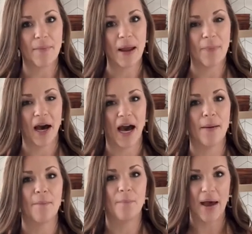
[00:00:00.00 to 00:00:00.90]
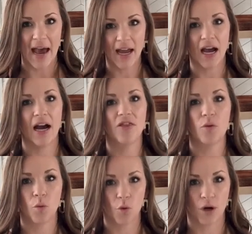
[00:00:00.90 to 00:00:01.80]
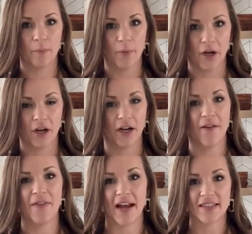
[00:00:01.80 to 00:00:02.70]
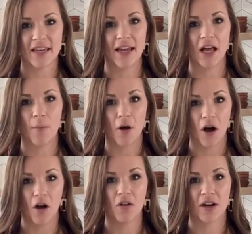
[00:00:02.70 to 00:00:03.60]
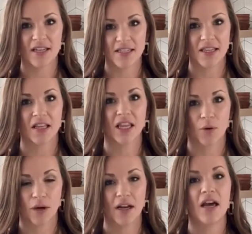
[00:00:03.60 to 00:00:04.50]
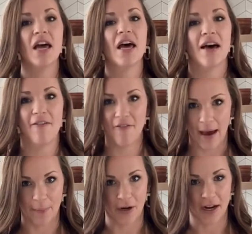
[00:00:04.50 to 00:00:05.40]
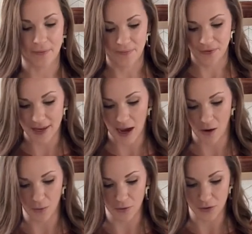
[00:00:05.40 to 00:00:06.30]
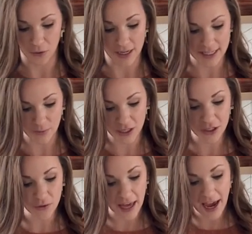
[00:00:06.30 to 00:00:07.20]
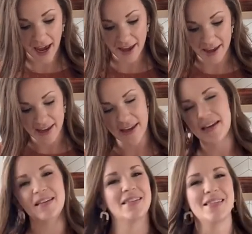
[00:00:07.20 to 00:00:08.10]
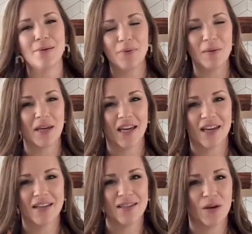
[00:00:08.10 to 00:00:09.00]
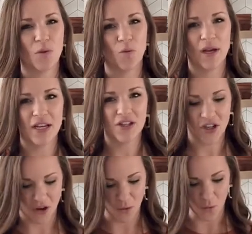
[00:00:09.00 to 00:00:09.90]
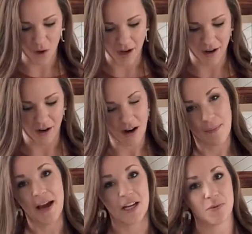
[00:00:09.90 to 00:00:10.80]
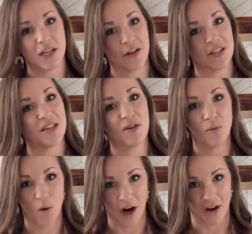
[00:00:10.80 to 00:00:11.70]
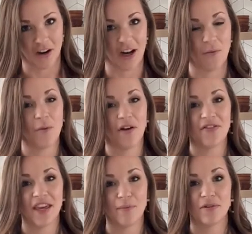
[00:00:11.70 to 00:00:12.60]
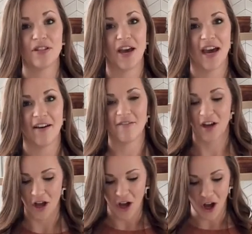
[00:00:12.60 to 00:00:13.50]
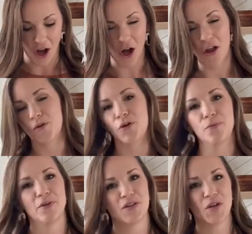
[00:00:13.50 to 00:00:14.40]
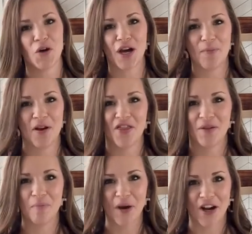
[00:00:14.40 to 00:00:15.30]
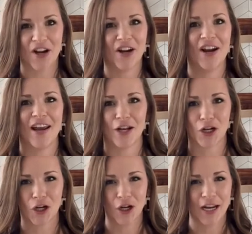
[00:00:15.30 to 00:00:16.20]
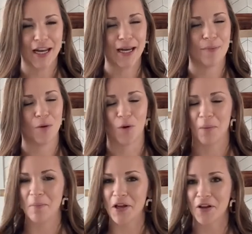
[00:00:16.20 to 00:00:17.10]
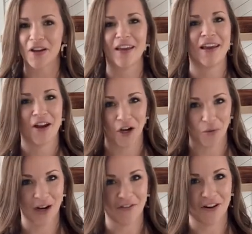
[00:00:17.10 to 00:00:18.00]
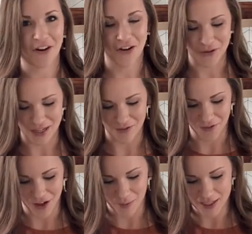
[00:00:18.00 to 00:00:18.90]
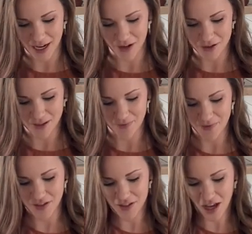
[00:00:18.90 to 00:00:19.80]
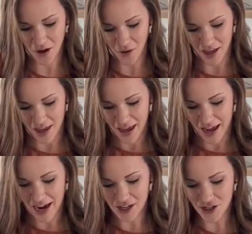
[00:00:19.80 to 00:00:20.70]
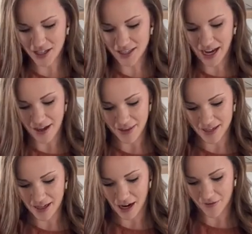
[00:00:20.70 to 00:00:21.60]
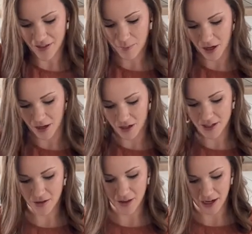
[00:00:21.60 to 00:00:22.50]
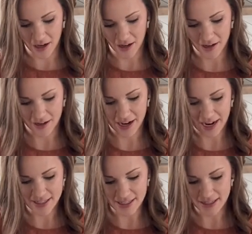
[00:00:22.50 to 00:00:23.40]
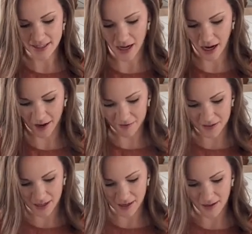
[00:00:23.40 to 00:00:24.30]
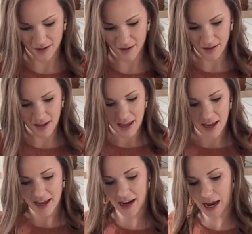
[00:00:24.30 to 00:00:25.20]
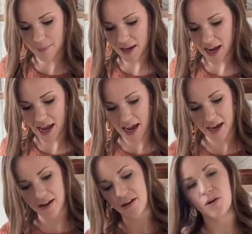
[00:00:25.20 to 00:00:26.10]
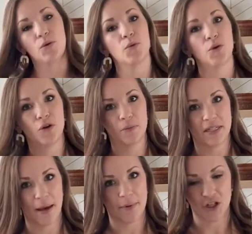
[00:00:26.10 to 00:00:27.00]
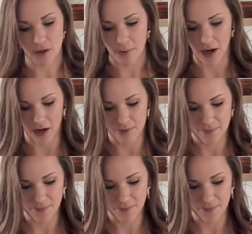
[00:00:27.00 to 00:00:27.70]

my pot back on the warm burner, and that's gonna help all the rest of the liquid evaporate. Now, the reason we do that is simply because we don't want our mashed potatoes to be watery. We want them to have all the room to soak up the butter and cream or milk or whatever you're using for your potatoes. So, I just got these off the burner, so they're nice and soft. And I'm gonna add room temperature butter.